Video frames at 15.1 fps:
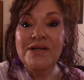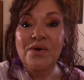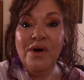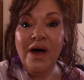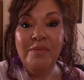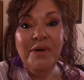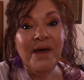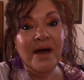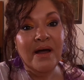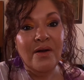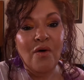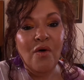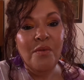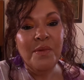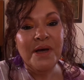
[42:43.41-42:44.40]
until hubby
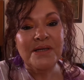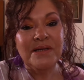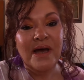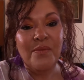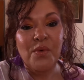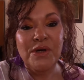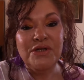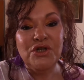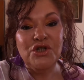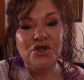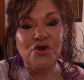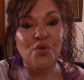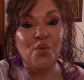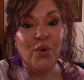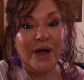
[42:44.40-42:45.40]
got home because I wasn't
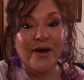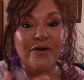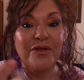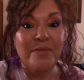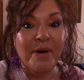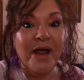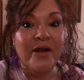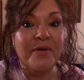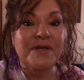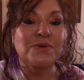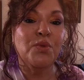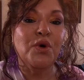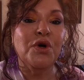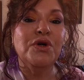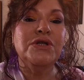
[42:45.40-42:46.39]
sure where the
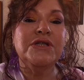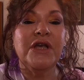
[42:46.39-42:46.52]
batteries were.